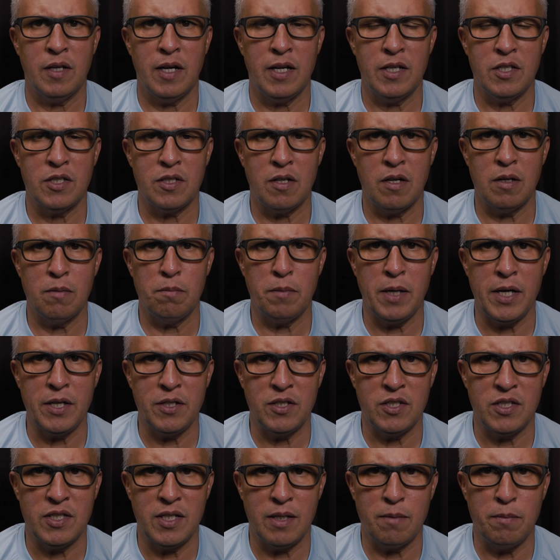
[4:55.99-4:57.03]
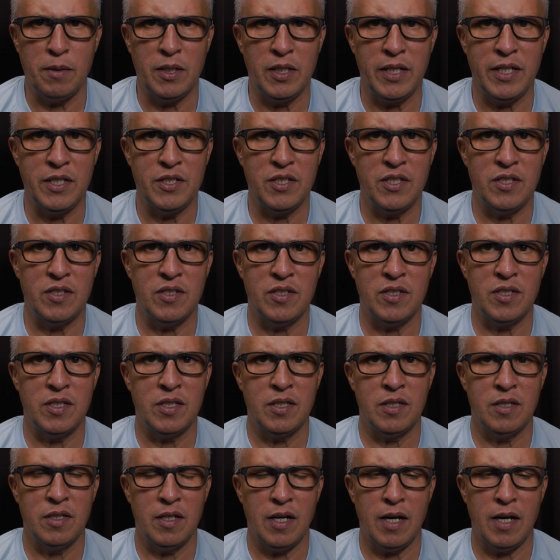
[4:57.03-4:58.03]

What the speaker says: I started buying Sigma lenses.